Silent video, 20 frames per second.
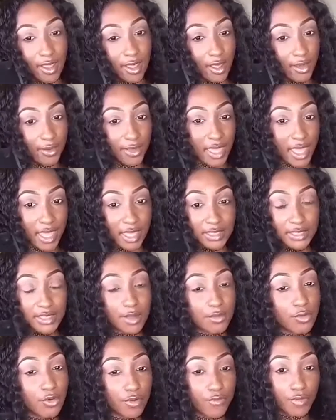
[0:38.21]
for a really
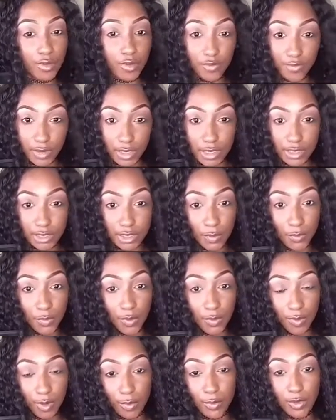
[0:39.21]
simple purple look. So
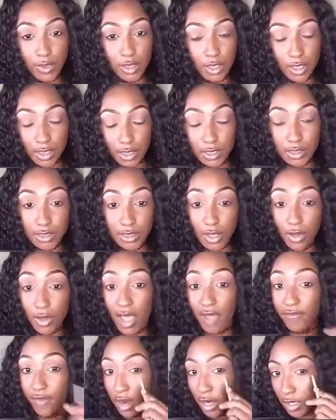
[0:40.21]
I've already warmed this
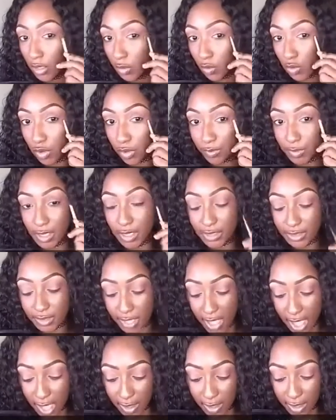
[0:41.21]
eye up
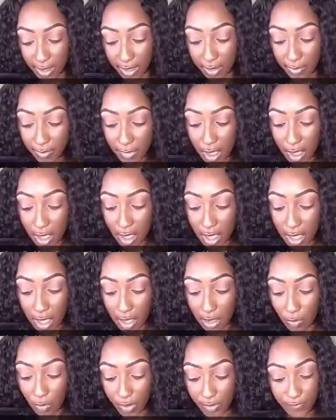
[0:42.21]
with this color,
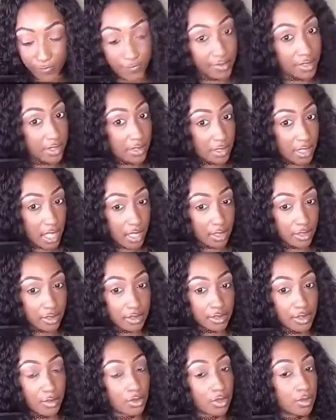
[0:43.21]
so I'm going to be applying
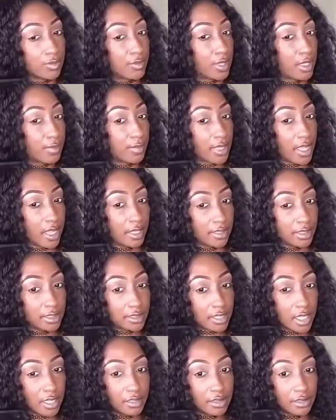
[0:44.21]
this color to my other
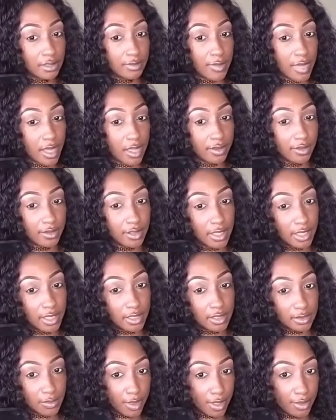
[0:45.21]
lid as well.
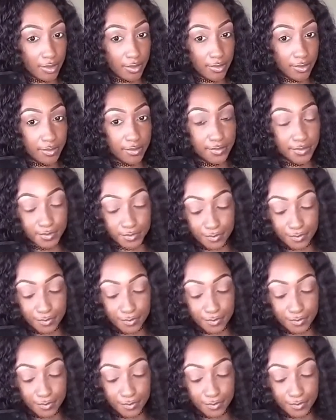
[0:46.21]
Okay, so for